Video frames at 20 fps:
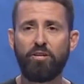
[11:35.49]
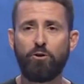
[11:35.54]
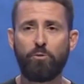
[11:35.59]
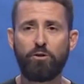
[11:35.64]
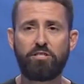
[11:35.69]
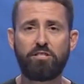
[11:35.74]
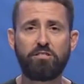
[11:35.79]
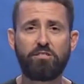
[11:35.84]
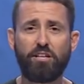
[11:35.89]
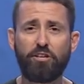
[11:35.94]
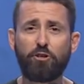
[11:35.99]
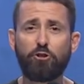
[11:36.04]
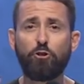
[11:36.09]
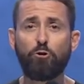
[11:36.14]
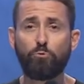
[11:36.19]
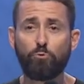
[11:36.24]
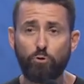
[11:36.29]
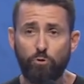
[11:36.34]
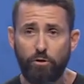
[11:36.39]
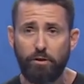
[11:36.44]
which is then going
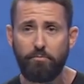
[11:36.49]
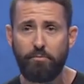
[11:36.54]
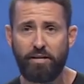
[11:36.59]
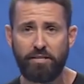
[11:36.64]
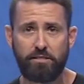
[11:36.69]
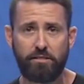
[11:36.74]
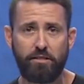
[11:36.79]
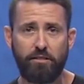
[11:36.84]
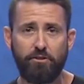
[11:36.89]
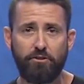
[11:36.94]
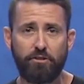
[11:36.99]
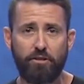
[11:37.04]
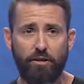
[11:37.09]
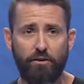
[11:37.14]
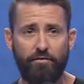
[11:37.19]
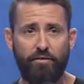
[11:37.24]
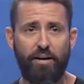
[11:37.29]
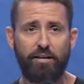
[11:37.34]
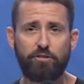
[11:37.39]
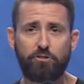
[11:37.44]
to ruin my senior year
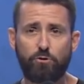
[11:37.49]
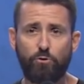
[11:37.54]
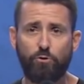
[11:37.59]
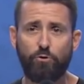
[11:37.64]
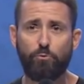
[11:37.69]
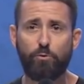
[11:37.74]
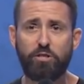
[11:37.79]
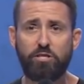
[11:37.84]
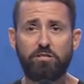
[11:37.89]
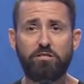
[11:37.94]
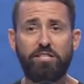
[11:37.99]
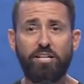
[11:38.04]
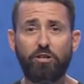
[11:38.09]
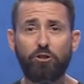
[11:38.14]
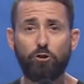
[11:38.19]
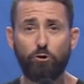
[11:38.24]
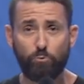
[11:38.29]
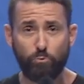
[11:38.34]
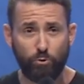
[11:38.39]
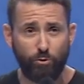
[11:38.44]
of high school, which is then
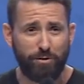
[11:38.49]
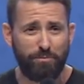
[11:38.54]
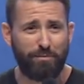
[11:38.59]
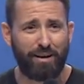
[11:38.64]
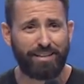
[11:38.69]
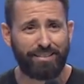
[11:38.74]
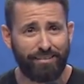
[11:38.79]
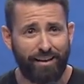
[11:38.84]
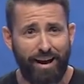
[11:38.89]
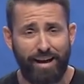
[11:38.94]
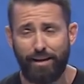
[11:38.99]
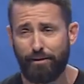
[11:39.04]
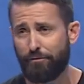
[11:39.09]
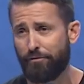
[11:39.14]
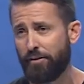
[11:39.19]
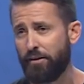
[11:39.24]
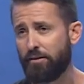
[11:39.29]
going to ruin my life.